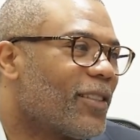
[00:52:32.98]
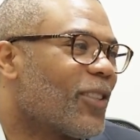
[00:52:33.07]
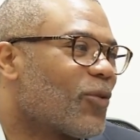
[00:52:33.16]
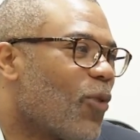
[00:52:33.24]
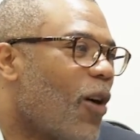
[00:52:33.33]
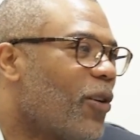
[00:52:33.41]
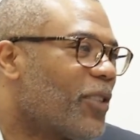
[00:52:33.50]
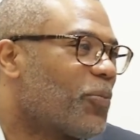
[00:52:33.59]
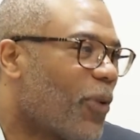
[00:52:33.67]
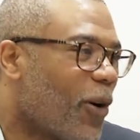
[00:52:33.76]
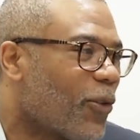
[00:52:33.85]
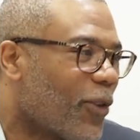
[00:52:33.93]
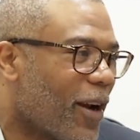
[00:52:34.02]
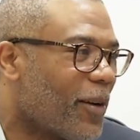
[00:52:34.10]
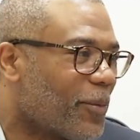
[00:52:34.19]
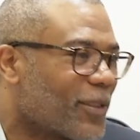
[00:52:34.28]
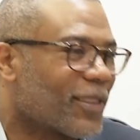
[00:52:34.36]
Just want his
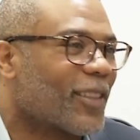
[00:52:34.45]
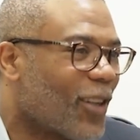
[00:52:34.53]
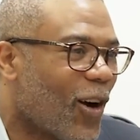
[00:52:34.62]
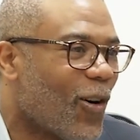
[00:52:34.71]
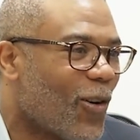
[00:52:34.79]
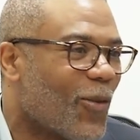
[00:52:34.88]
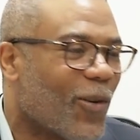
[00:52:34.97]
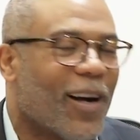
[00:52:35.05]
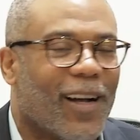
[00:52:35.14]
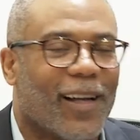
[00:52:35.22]
program to go or what?